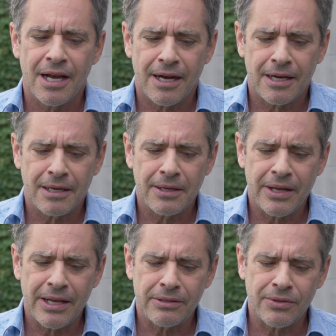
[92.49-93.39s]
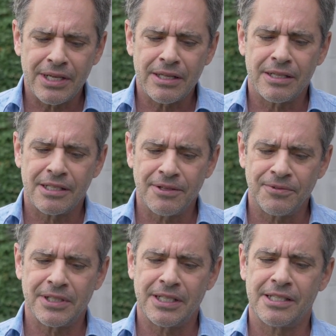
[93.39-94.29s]
And the thing that's
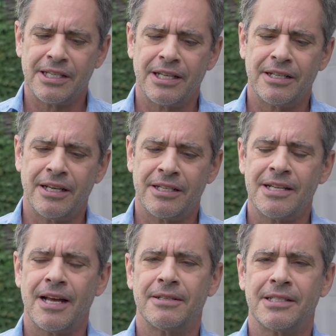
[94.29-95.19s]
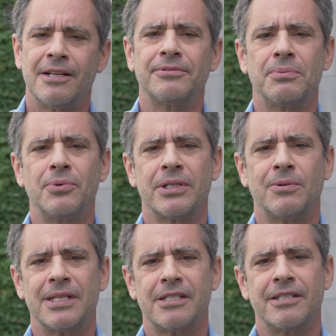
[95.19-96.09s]
different is that it's not a self-report
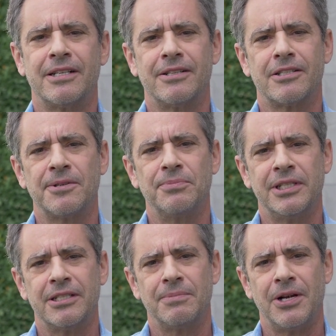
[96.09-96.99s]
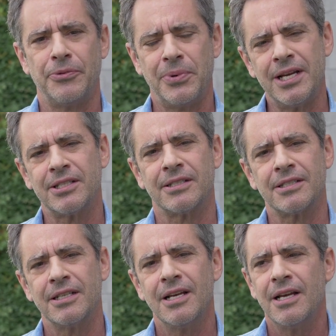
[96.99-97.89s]
questionnaire that's completed by the patient.